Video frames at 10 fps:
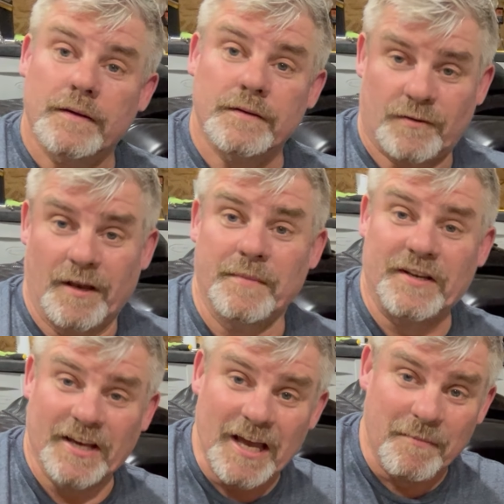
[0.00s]
So let me
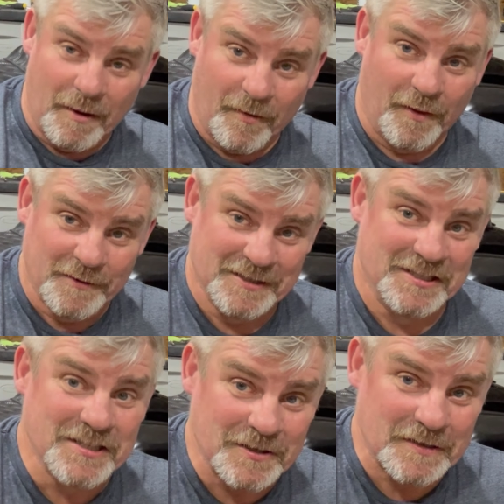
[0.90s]
tell you, my brothers and
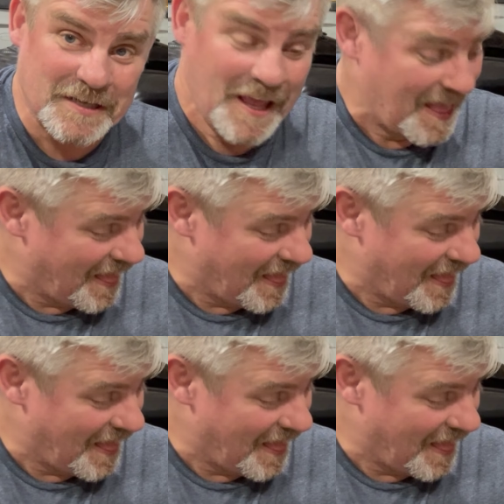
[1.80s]
sisters,